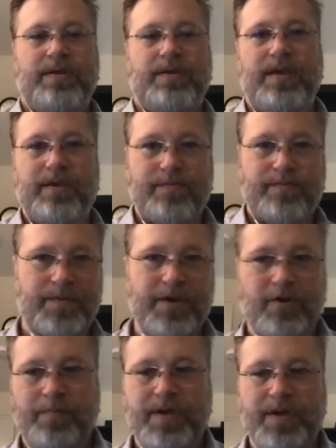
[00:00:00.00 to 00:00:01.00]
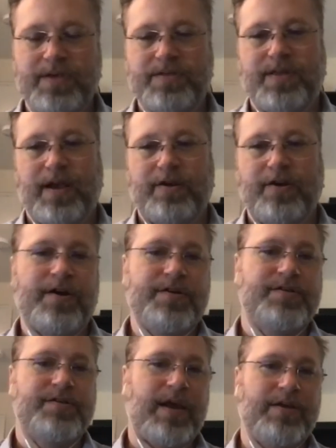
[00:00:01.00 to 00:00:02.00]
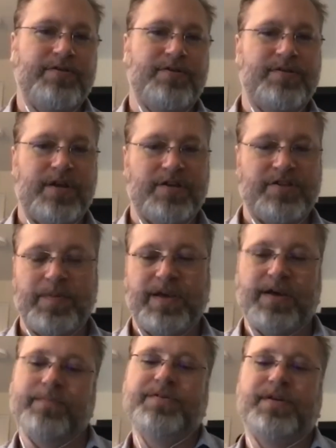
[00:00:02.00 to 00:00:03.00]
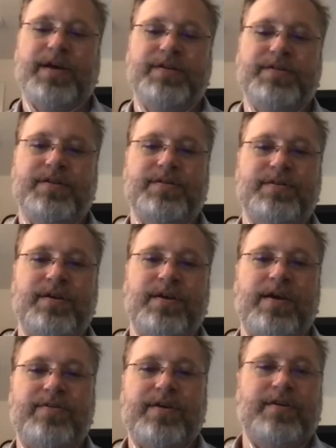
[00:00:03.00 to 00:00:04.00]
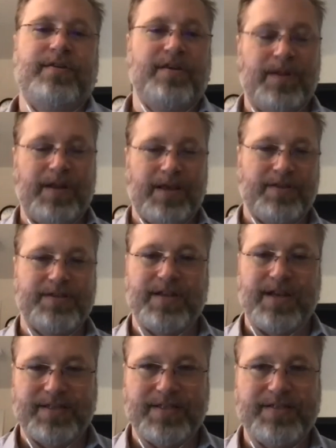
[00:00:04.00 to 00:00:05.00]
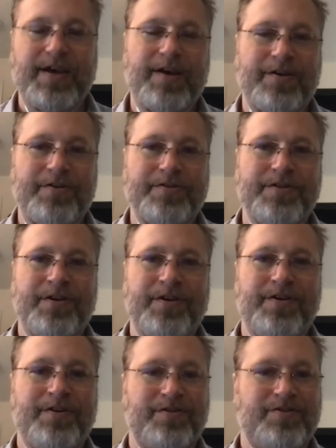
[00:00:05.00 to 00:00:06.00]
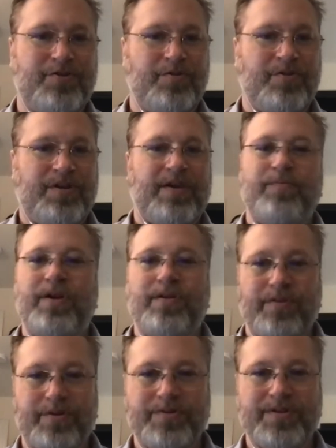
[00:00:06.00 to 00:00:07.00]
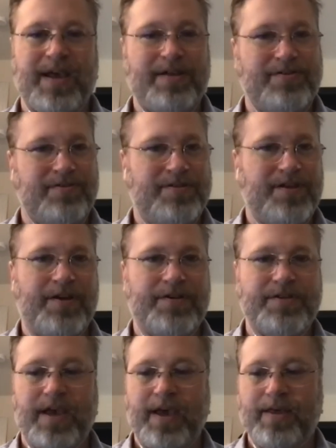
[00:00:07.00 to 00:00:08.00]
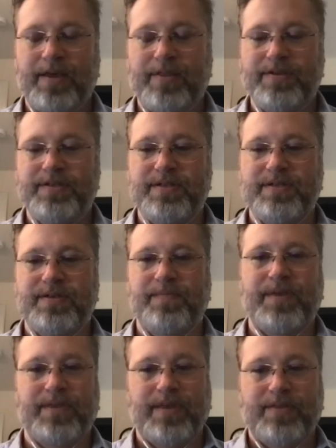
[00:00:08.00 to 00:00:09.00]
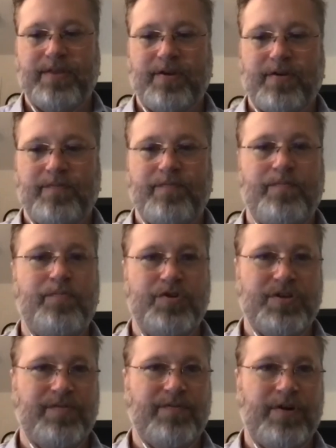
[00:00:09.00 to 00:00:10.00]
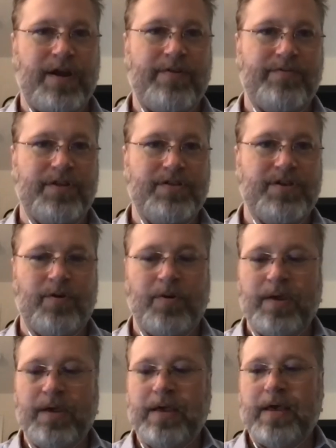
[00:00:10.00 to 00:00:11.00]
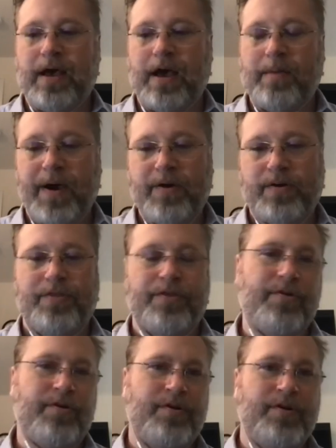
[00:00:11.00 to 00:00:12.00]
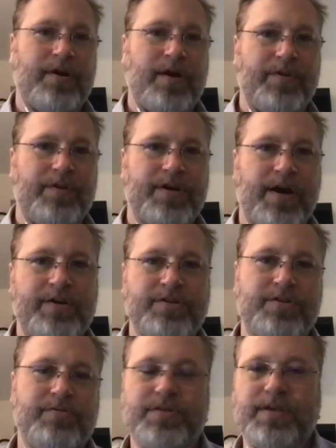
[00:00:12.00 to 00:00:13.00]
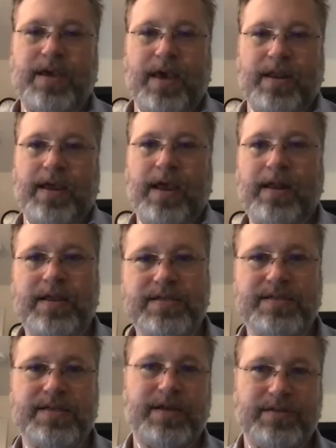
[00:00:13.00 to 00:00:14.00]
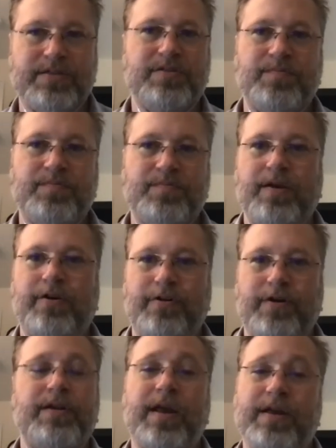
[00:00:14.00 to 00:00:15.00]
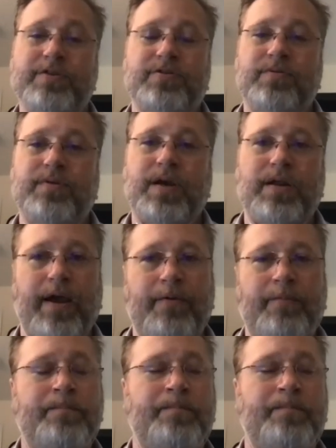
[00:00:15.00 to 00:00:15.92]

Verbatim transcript: give therapies that cause cancer cells to become senescent and then eliminate the senescent cells to get rid of those cancer cells. And, and, this is something that they're pushing very heavily. So about a third of the talks you see at any senescence meeting are on cancer right now.